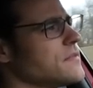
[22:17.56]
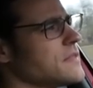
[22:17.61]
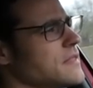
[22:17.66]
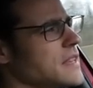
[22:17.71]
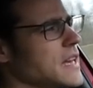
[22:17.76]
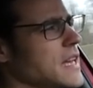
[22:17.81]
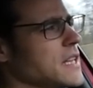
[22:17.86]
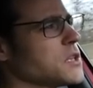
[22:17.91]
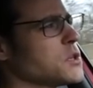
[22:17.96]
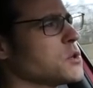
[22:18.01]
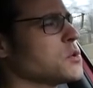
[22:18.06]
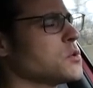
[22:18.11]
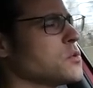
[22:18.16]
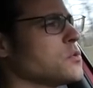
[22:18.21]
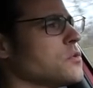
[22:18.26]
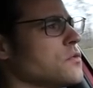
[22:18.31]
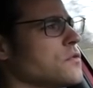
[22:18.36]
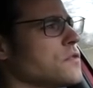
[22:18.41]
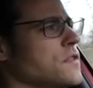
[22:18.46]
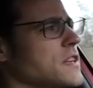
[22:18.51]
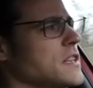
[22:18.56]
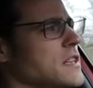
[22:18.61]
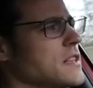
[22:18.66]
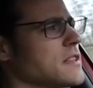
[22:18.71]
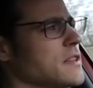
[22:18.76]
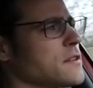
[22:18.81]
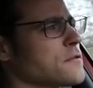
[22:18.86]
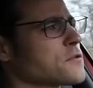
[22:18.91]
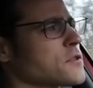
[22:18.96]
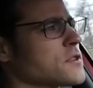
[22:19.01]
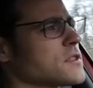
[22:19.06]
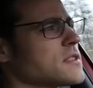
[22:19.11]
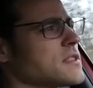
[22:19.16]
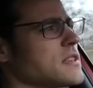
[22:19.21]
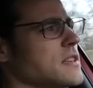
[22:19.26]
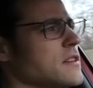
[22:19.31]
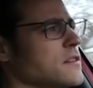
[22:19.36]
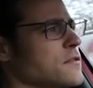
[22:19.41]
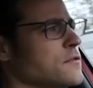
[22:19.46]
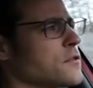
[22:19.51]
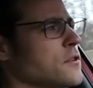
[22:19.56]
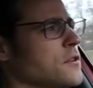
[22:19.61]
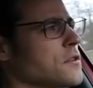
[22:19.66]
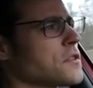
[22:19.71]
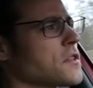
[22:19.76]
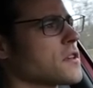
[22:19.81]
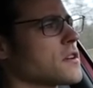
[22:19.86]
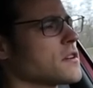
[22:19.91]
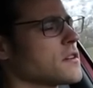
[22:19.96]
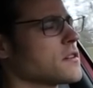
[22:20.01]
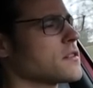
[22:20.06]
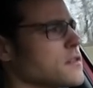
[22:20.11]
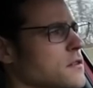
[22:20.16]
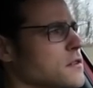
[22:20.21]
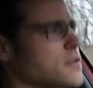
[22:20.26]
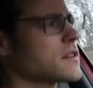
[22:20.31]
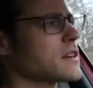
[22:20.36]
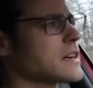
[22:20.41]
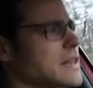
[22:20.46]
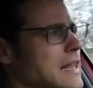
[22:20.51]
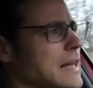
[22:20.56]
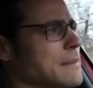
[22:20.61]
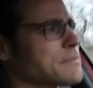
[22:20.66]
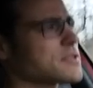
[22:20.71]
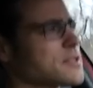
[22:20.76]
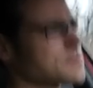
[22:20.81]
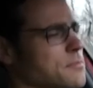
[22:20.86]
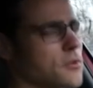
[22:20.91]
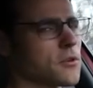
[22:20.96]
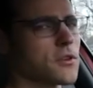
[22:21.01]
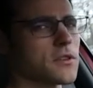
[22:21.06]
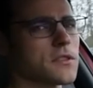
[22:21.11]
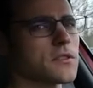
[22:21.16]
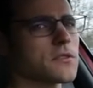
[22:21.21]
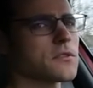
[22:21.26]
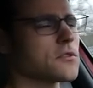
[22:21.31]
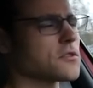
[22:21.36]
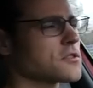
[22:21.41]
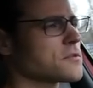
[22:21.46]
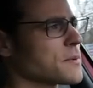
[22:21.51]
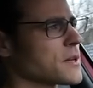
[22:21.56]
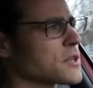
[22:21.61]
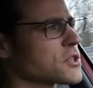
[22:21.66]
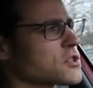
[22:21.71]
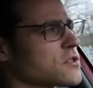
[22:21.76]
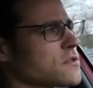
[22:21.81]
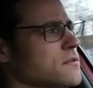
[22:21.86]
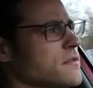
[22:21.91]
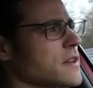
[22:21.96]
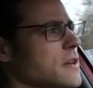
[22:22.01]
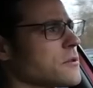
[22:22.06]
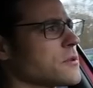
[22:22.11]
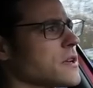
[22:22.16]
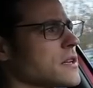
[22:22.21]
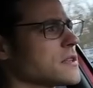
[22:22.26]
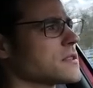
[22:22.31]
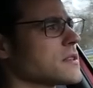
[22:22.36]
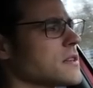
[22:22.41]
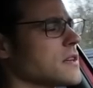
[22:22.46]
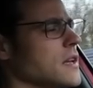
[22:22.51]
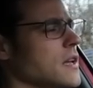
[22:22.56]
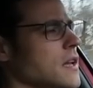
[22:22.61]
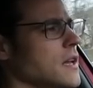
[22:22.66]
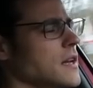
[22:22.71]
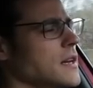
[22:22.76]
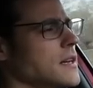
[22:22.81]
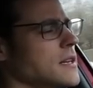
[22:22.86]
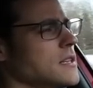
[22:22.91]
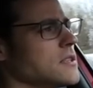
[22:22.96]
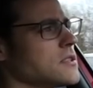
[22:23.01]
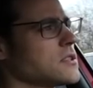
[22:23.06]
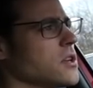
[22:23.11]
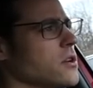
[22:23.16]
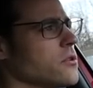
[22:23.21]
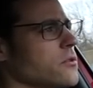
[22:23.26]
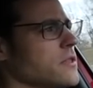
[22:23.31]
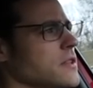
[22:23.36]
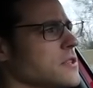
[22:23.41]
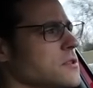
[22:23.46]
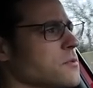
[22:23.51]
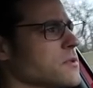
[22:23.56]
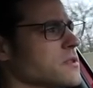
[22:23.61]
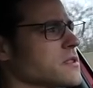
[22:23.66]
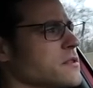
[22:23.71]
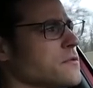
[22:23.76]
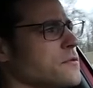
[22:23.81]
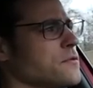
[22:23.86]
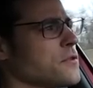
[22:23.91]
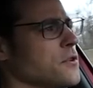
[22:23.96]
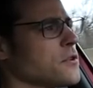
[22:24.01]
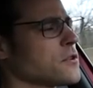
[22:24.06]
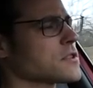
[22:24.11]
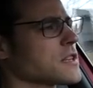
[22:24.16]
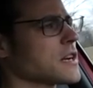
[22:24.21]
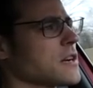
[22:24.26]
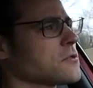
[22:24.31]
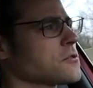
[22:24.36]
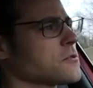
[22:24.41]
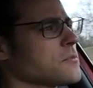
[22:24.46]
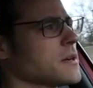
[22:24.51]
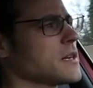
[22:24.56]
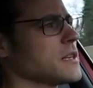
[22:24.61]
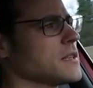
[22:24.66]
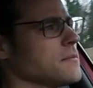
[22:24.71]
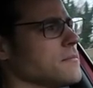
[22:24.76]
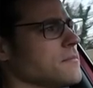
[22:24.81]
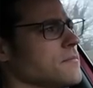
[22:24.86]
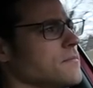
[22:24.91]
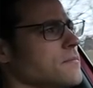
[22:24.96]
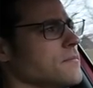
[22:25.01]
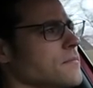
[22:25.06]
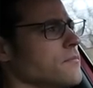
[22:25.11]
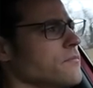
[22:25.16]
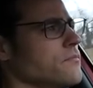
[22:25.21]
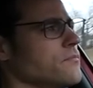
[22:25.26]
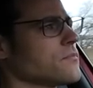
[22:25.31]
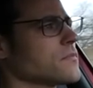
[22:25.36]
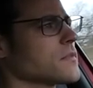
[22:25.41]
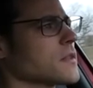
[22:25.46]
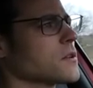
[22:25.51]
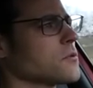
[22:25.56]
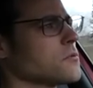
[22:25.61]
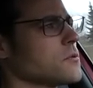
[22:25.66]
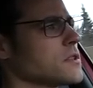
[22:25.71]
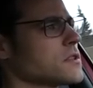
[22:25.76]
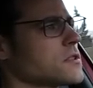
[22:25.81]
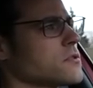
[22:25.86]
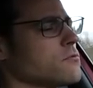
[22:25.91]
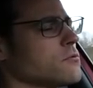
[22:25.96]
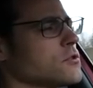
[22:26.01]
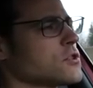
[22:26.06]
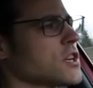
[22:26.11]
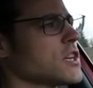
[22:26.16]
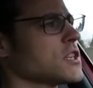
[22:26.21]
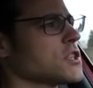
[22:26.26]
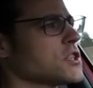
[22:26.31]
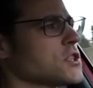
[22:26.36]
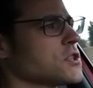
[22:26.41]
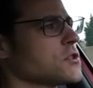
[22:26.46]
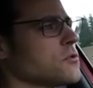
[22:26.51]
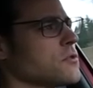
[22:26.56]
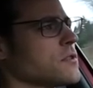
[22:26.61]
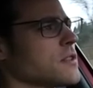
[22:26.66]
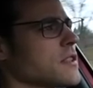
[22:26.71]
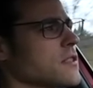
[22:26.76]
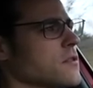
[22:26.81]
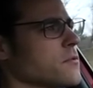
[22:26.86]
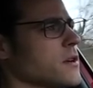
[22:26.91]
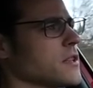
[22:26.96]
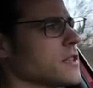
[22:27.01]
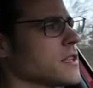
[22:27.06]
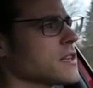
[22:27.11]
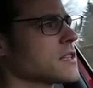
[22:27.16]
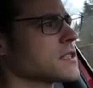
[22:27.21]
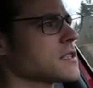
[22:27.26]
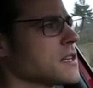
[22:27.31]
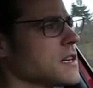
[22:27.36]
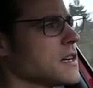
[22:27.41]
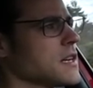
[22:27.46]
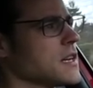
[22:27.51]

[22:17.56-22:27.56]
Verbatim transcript: then you do feel a difference here for the Club Sport suspension variant. So this was the first Autobahn. We're soon changing to another one and